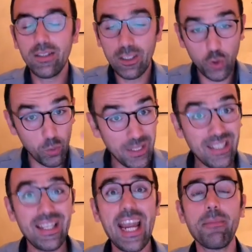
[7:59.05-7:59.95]
It should be the
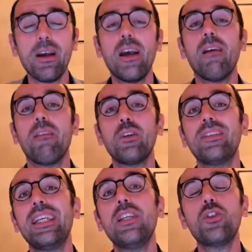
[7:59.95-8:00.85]
same when you
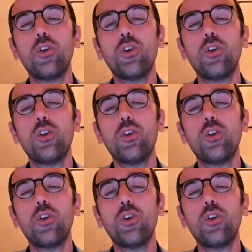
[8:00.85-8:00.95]
teach